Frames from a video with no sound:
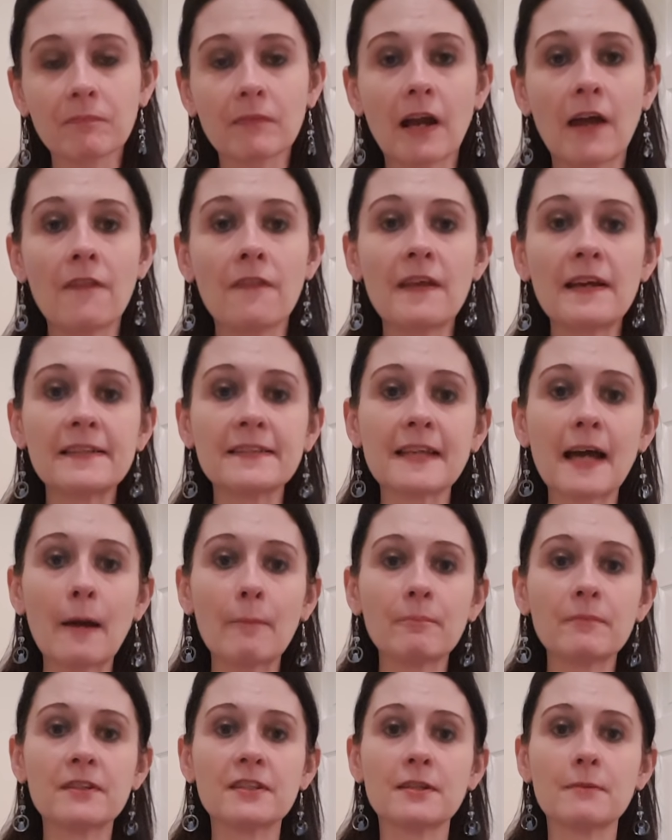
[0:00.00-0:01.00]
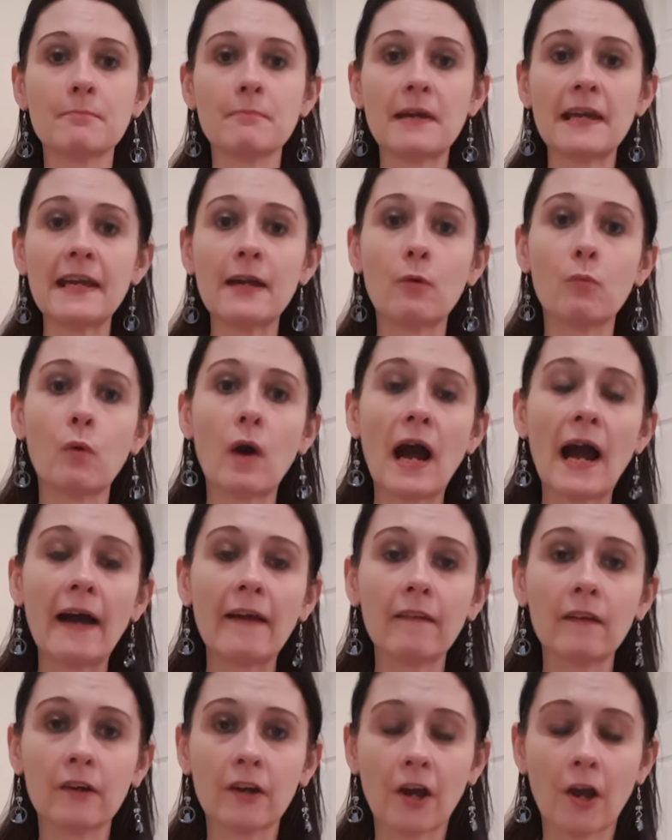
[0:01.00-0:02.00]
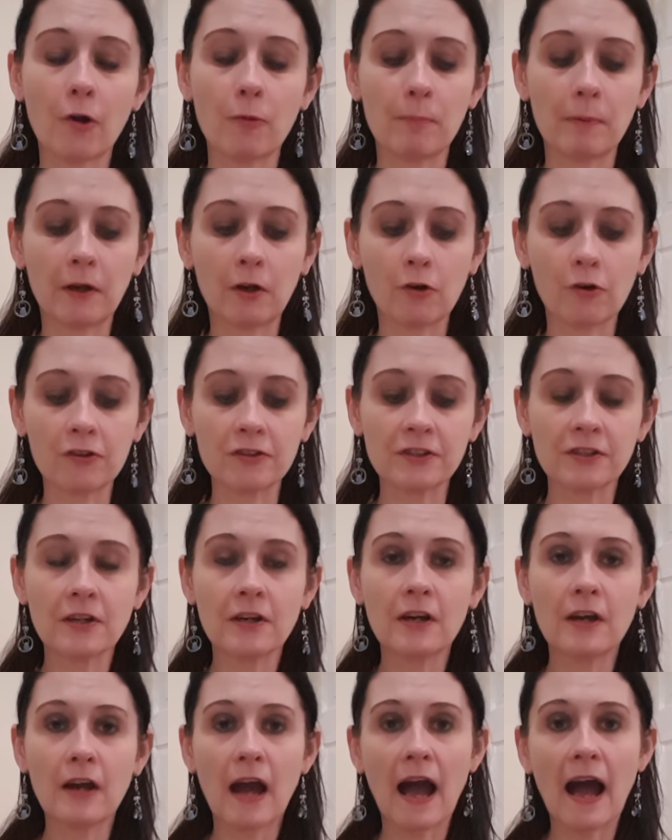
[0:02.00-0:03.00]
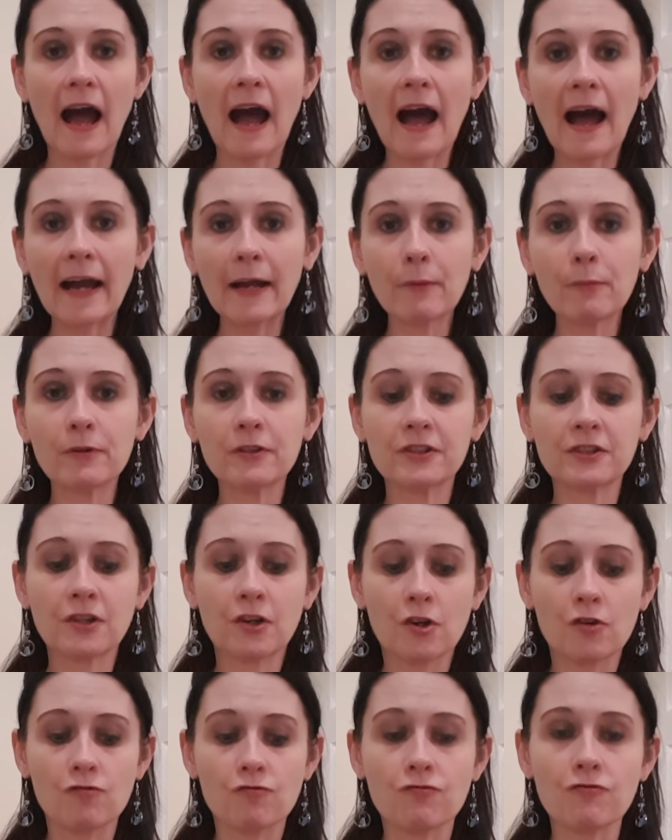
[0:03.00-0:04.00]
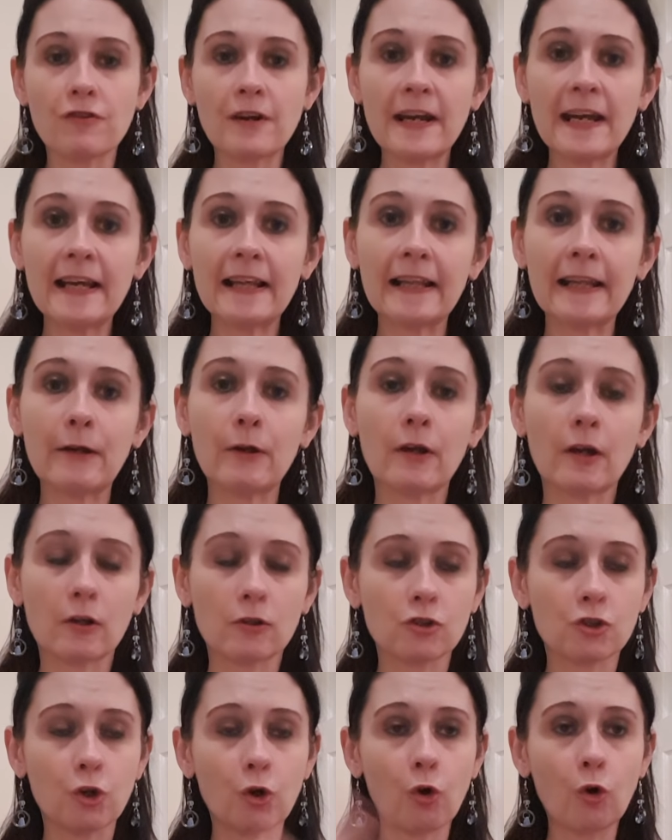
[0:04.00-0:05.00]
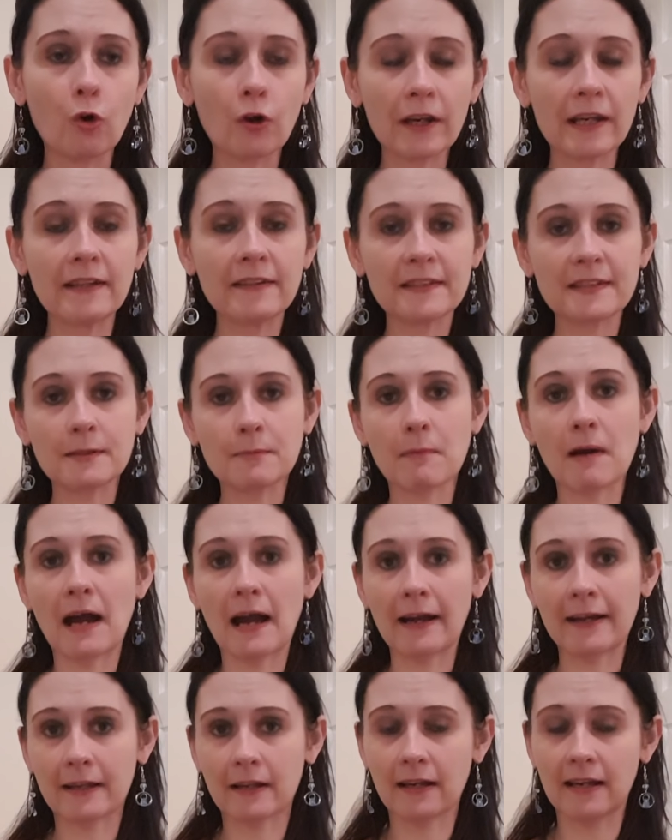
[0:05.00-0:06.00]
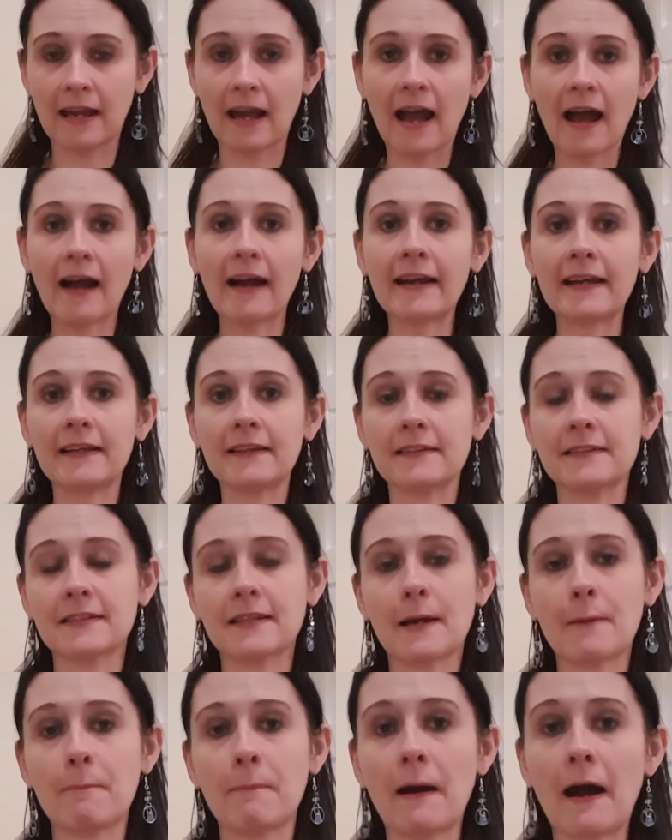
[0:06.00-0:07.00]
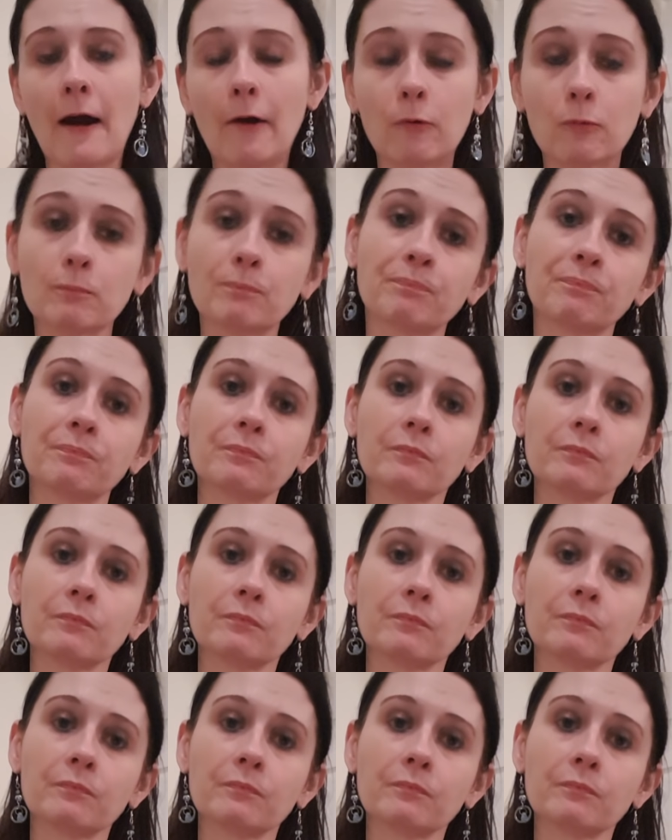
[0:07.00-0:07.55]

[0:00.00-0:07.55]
And this happened to me a while ago because I was really talking to my guides about